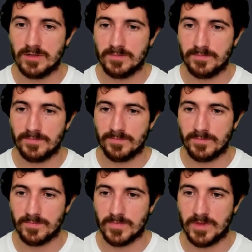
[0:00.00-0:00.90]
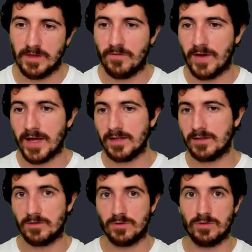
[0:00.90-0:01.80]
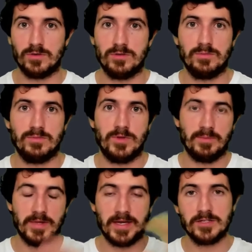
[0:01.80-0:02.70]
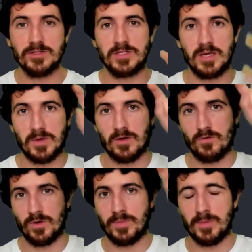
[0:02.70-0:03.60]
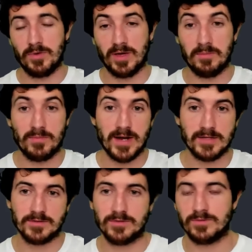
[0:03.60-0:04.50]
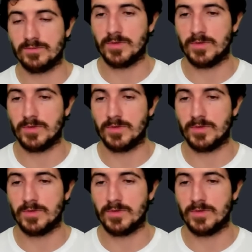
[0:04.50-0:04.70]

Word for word: here define your, the application schema of where people can browse to.